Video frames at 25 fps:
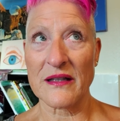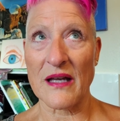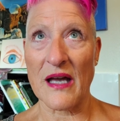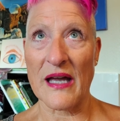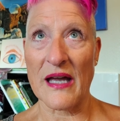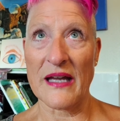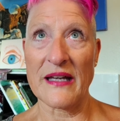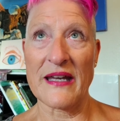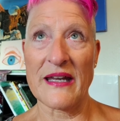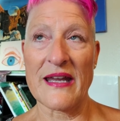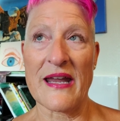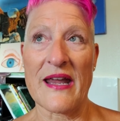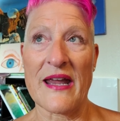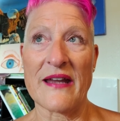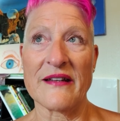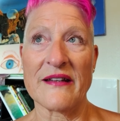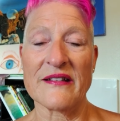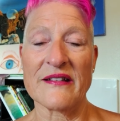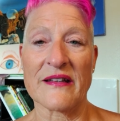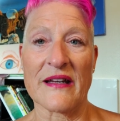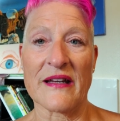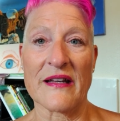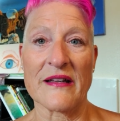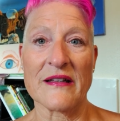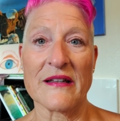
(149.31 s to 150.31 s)

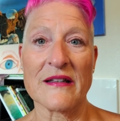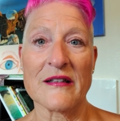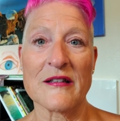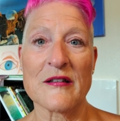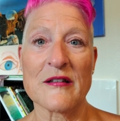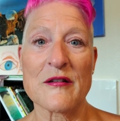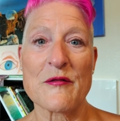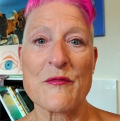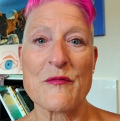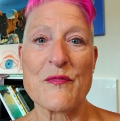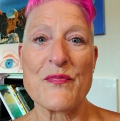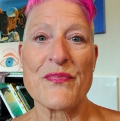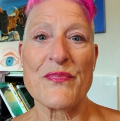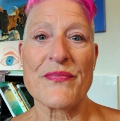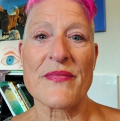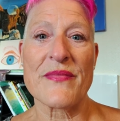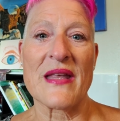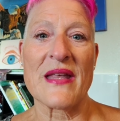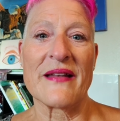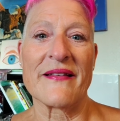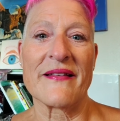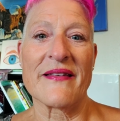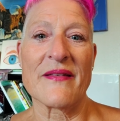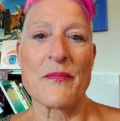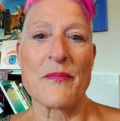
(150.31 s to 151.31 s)
ideation
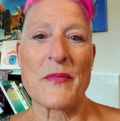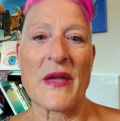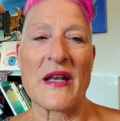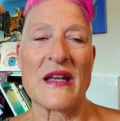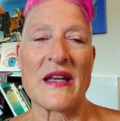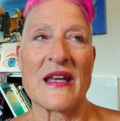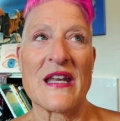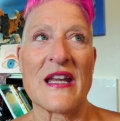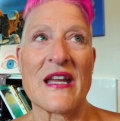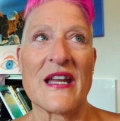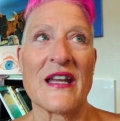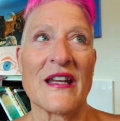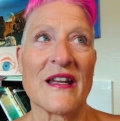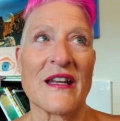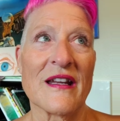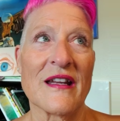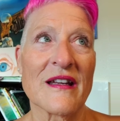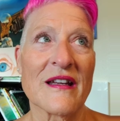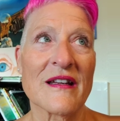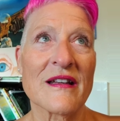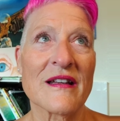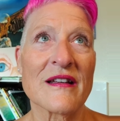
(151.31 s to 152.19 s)
and spending